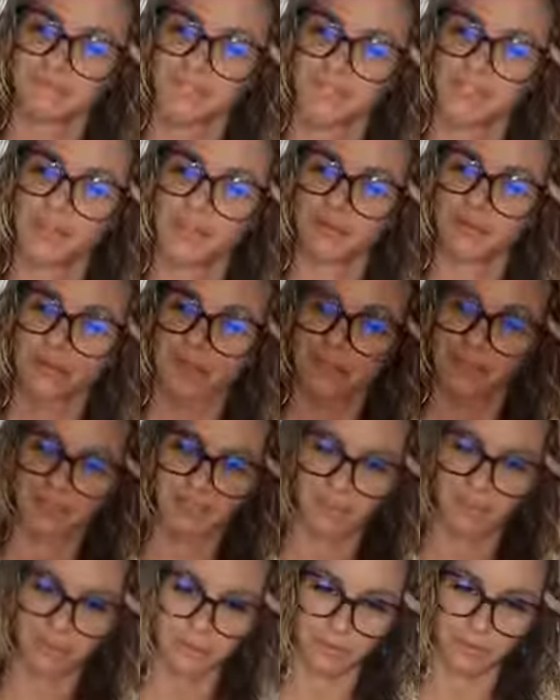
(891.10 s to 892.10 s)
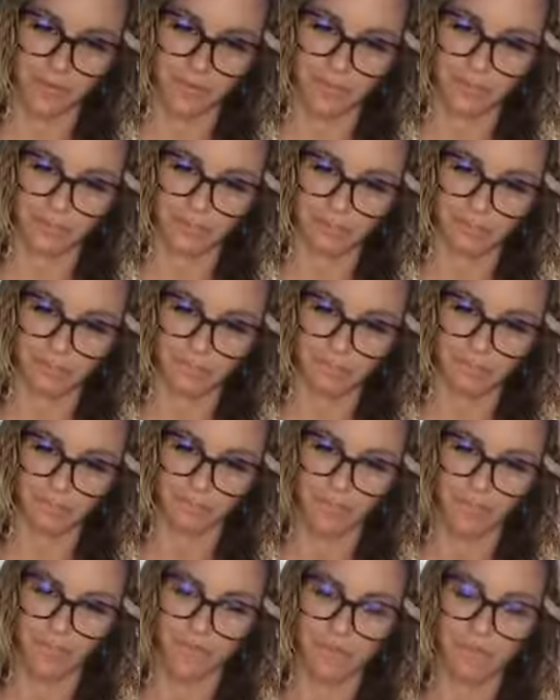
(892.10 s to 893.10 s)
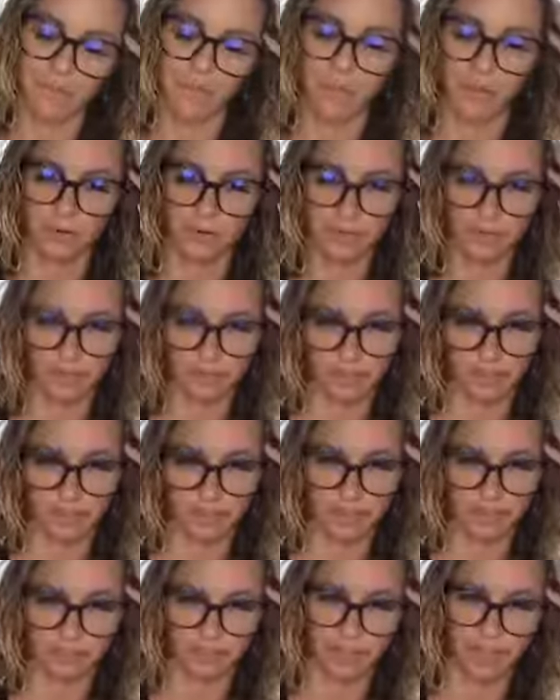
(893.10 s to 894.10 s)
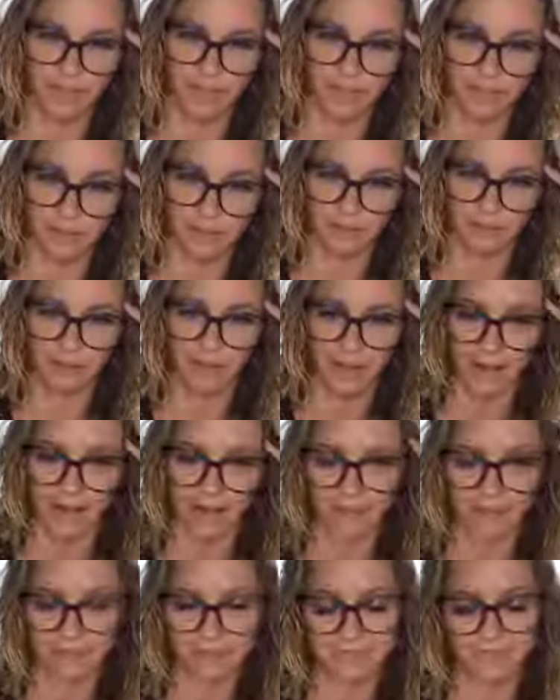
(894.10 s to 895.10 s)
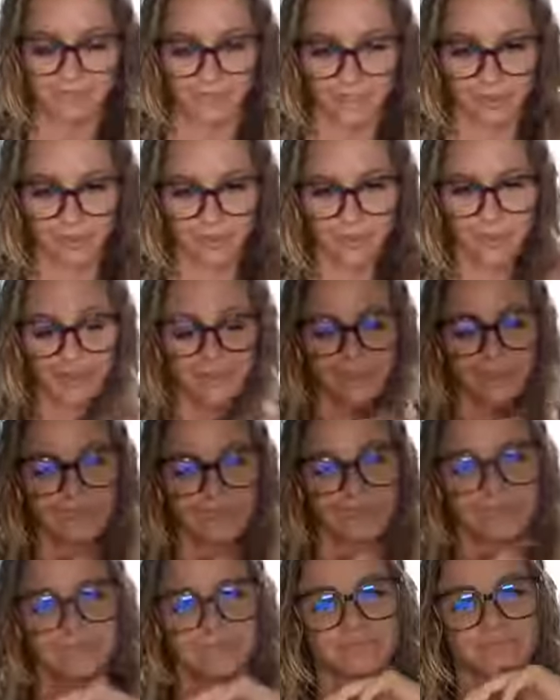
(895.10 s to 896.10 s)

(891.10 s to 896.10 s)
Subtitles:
The rest don't matter. If the bones are good, the rest don't matter. There we go.